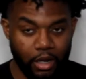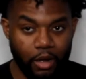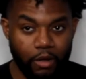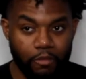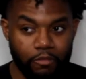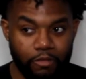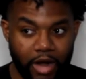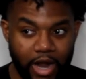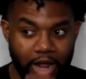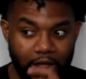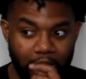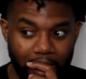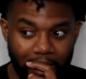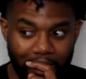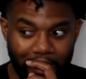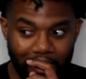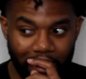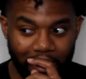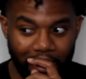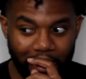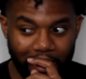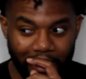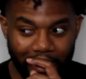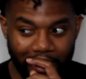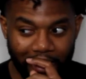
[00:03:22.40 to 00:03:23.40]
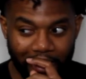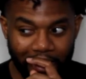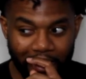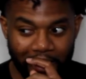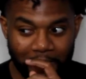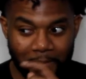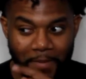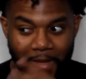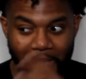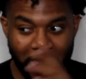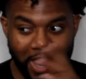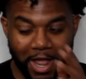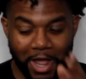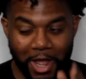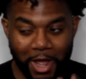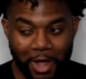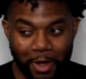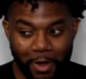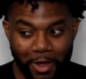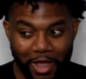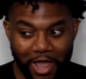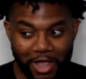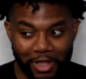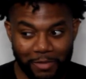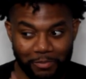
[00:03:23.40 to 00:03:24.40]
All right.
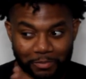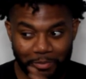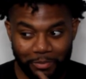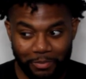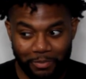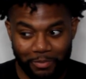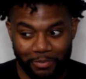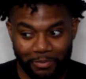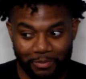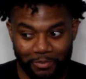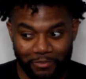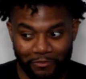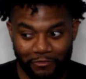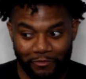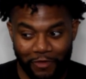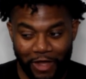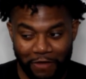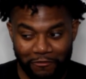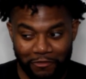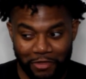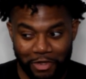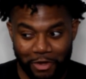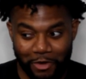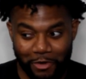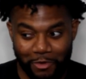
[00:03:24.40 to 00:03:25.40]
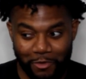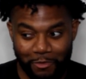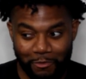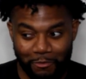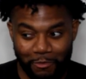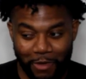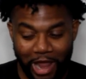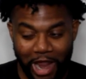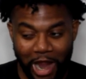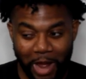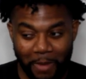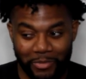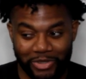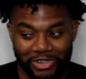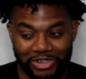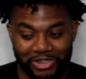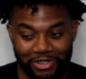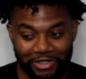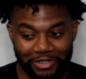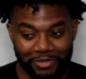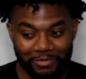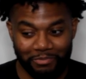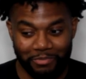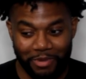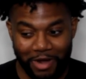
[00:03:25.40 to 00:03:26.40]
Fivio, paying homage
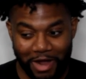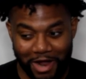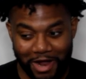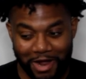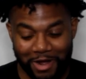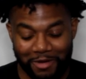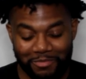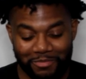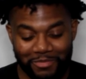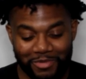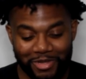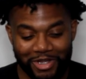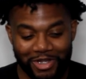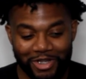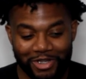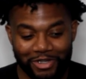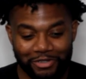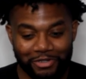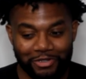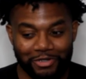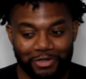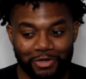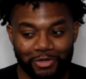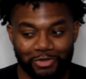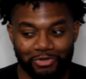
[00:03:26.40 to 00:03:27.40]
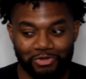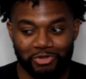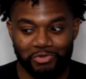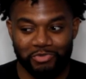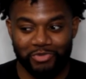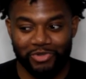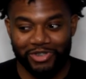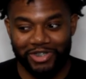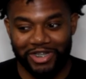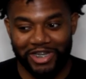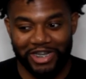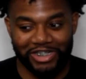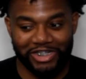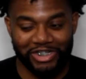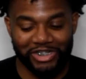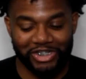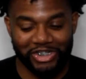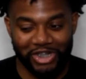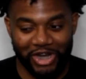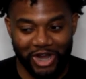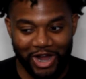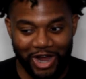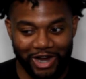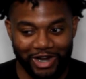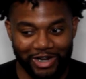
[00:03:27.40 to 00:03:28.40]
to Pop. No, drill music is in
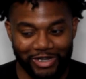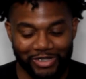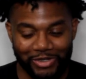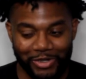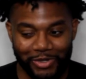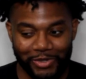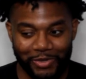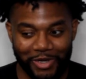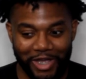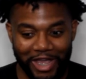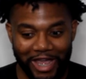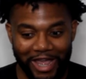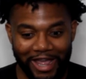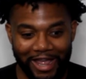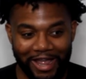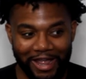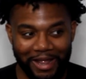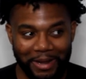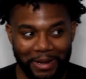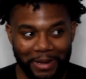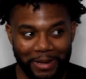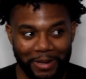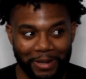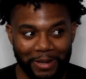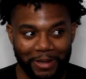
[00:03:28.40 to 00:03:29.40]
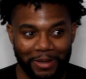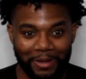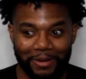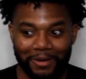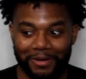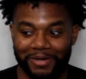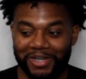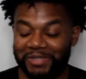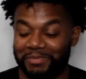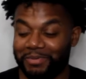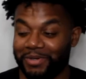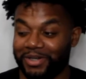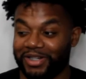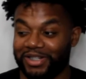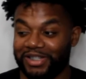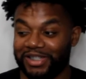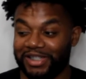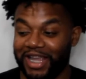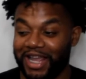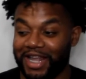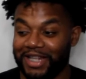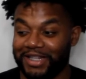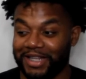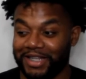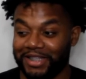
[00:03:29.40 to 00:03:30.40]
charge. Okay. Oh, he's putting a
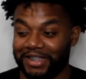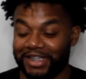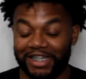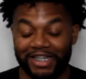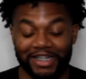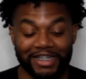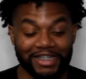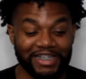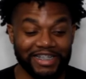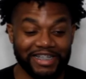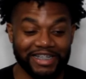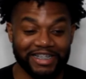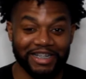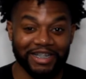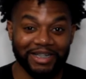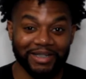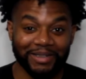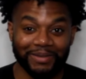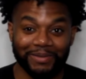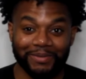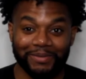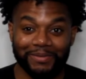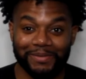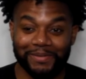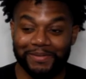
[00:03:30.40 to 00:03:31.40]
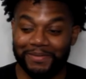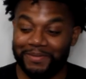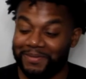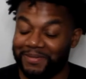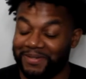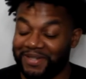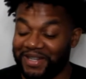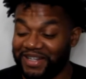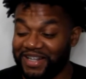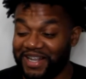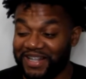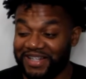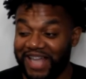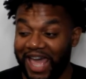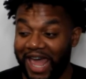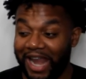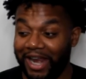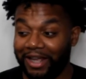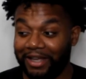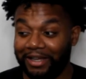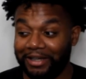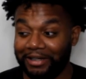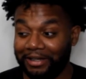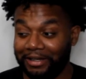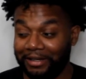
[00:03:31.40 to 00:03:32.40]
stance on this. Ooh, that was
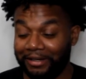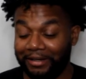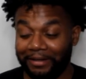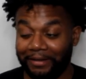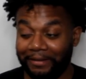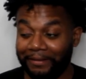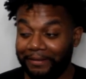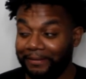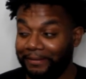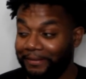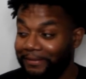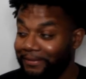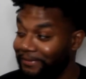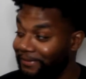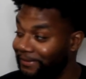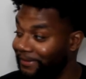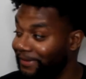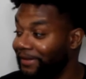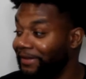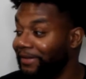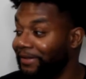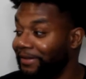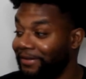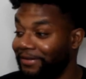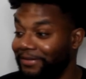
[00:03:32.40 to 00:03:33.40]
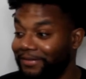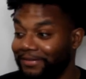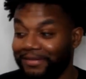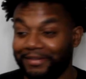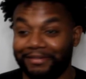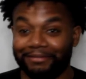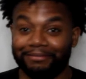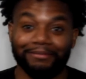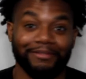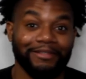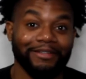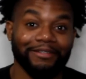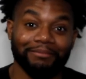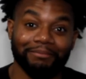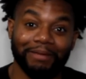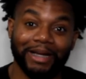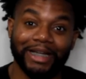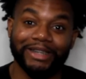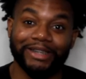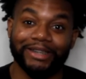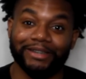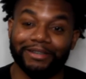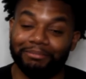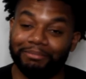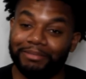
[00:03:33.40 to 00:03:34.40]
kind of good. Oh, this
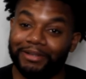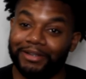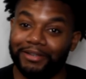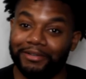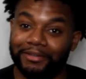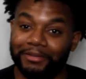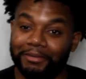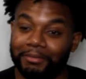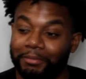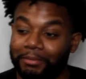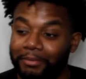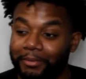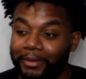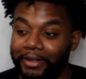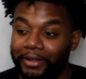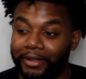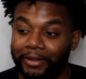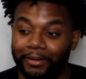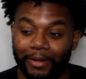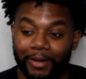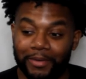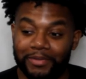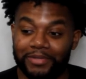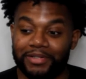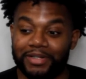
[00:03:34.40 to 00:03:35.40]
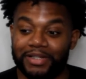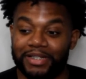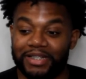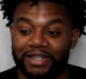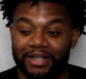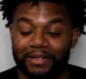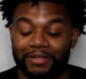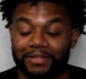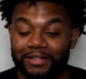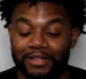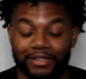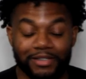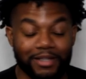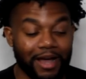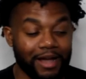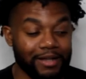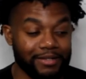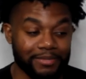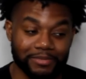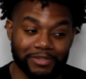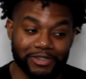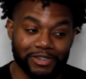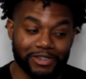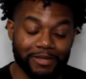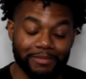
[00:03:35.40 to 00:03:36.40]
might just be the 2.0. I was gonna talk
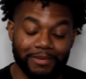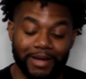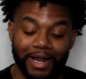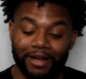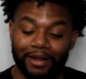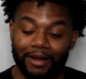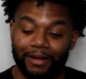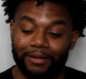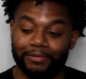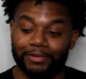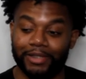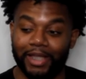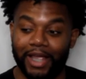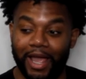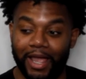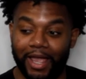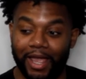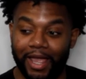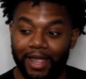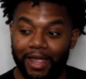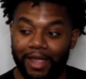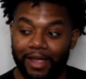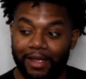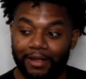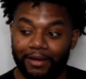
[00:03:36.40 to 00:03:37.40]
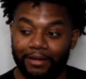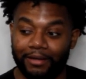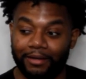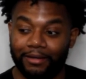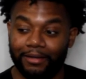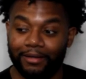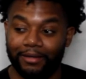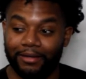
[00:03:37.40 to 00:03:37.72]
some shit, but I don't think I can.